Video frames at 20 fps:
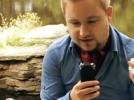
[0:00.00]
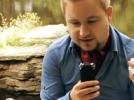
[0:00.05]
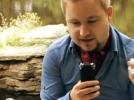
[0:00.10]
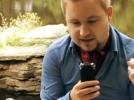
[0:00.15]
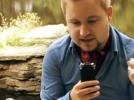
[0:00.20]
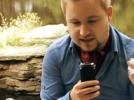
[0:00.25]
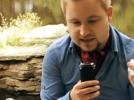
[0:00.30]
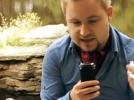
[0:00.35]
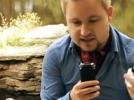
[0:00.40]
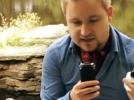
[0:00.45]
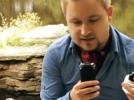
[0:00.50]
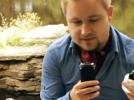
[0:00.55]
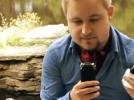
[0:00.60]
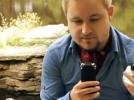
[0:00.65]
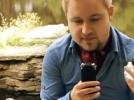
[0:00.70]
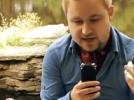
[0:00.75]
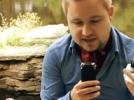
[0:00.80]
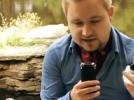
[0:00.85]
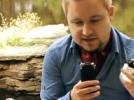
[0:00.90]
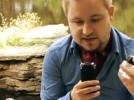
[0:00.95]
he
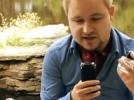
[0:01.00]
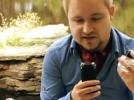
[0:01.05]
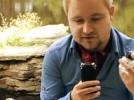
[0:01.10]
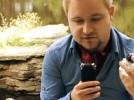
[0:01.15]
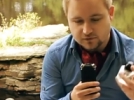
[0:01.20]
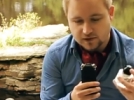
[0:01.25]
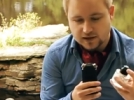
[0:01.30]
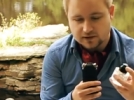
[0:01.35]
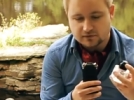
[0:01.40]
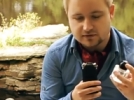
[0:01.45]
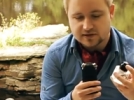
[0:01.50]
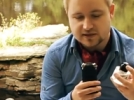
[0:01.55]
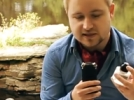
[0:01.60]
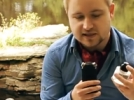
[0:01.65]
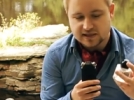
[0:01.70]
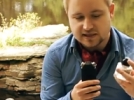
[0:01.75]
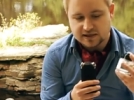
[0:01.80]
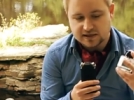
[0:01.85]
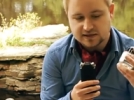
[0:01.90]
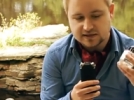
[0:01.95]
makes his
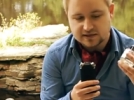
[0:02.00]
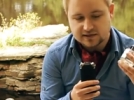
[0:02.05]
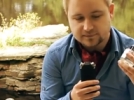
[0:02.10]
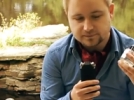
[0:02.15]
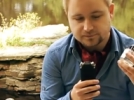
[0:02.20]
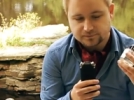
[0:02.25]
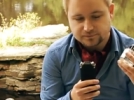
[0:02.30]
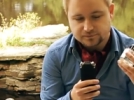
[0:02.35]
fragrances